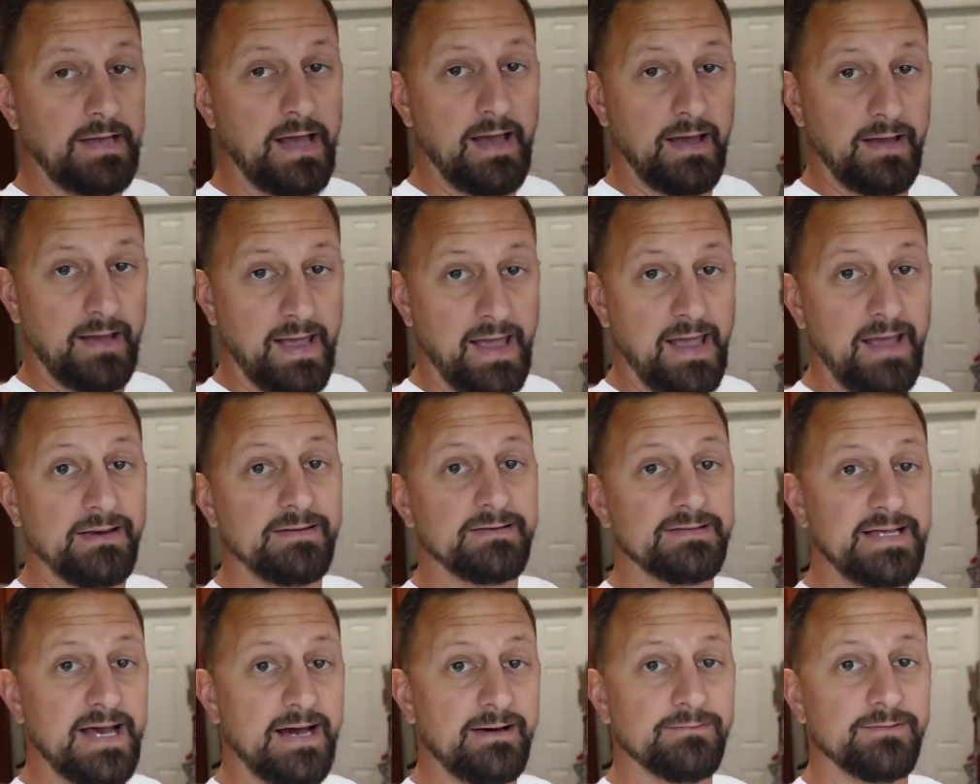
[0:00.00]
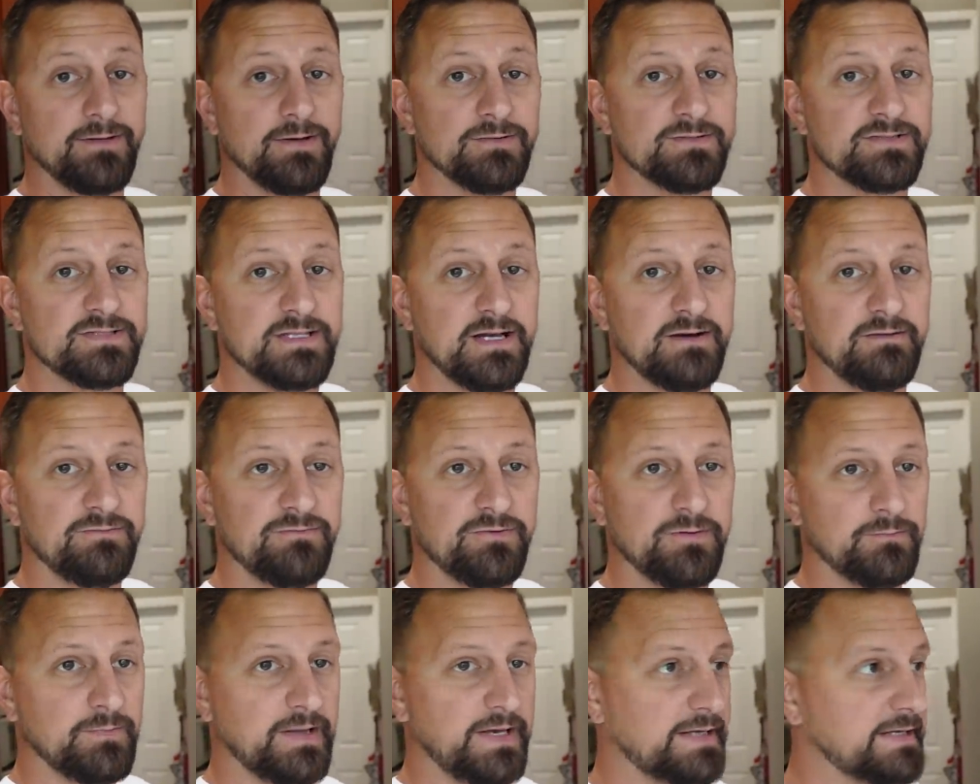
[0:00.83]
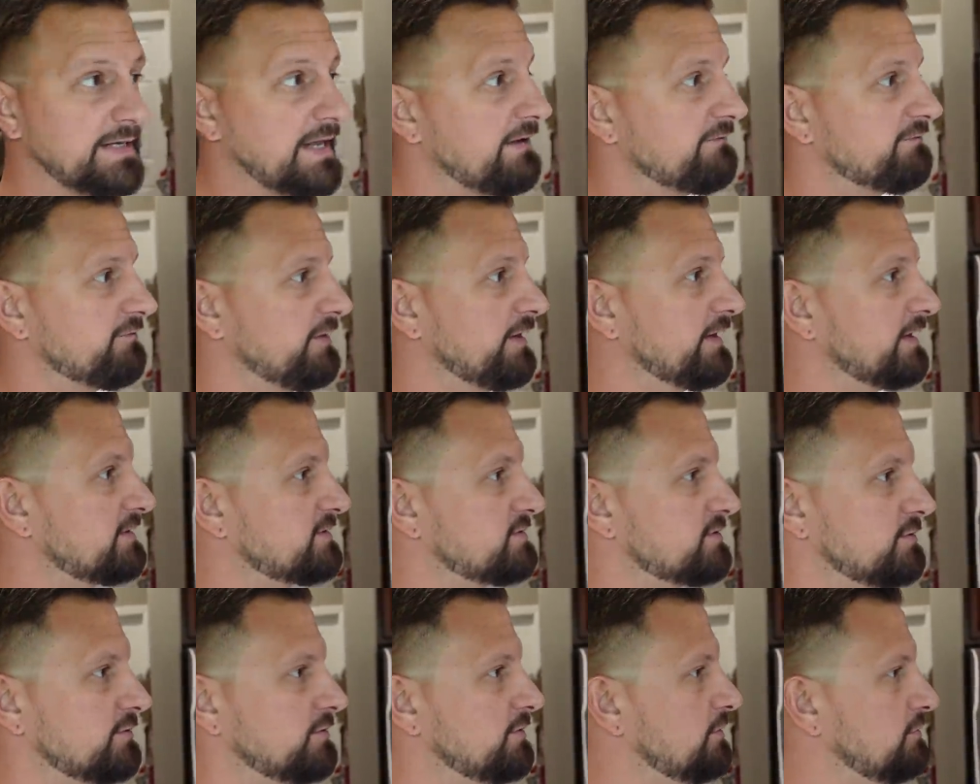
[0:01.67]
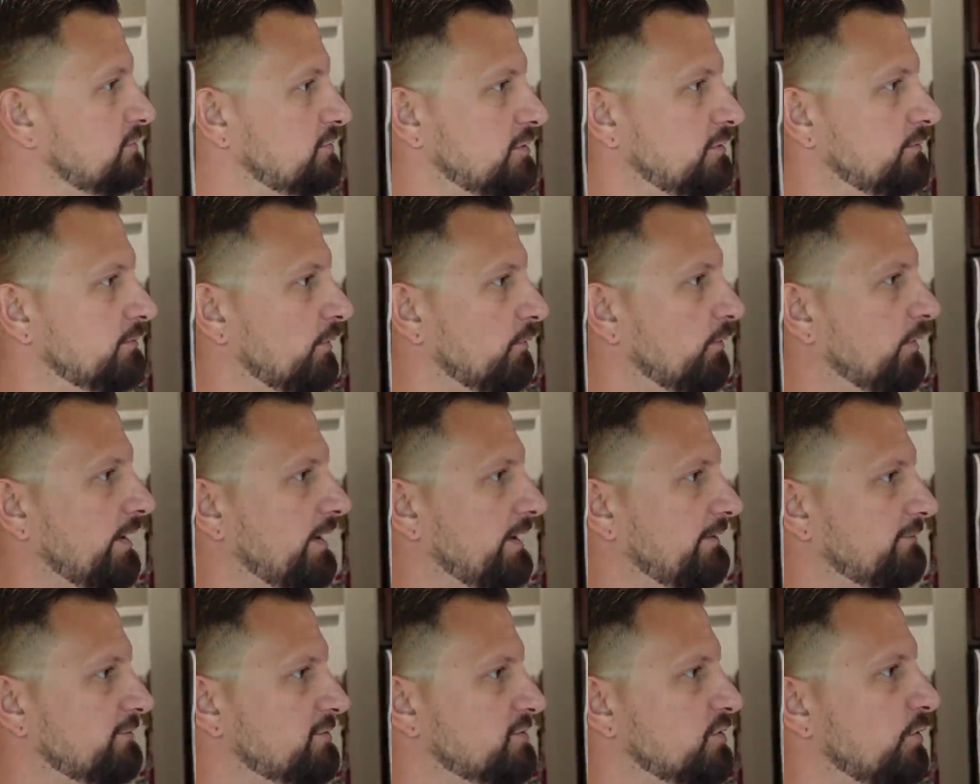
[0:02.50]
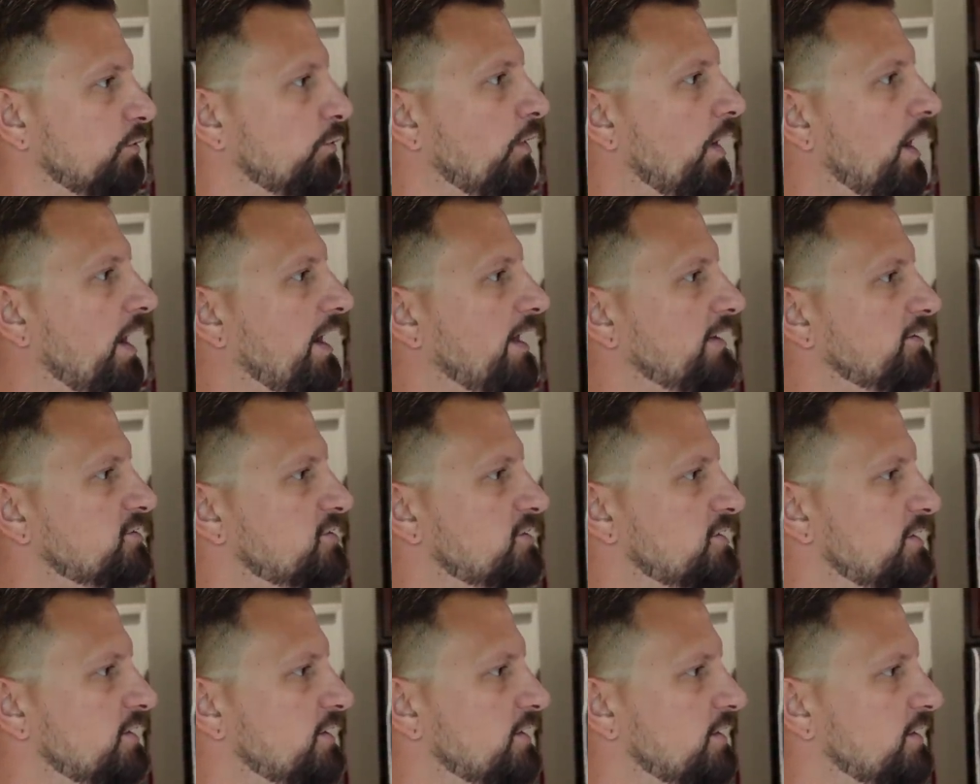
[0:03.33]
Yeah, and download stuff from like Netflix or YouTube or whatever to watch,